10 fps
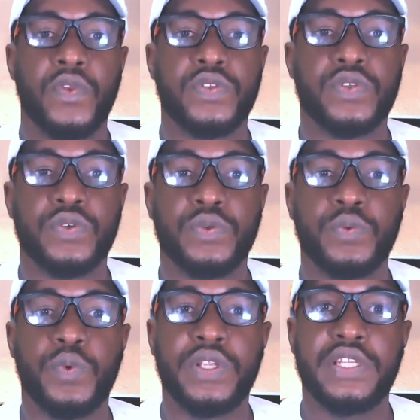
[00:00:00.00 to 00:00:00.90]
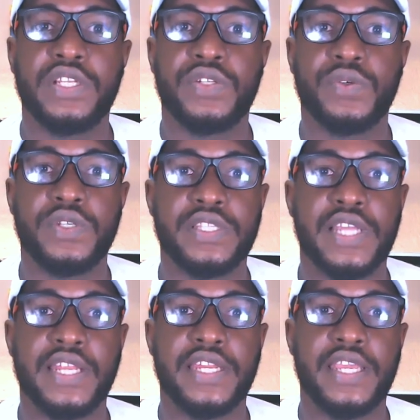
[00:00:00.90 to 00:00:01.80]
So what they do is
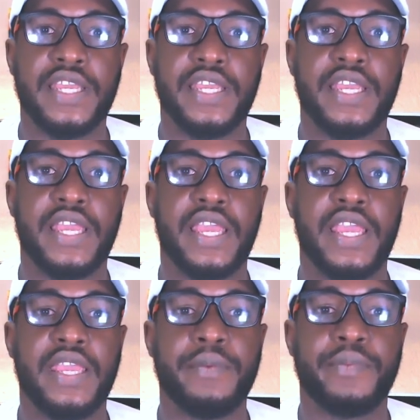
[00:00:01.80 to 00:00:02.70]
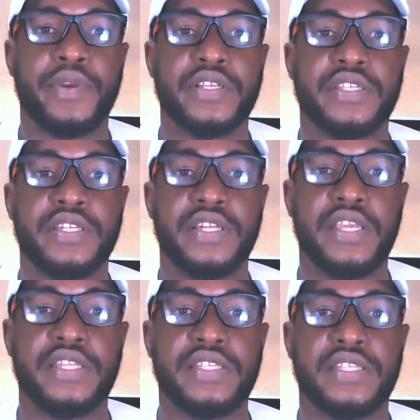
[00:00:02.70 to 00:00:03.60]
that they
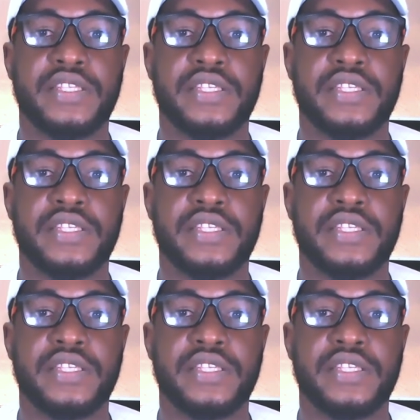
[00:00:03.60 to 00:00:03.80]
impersonate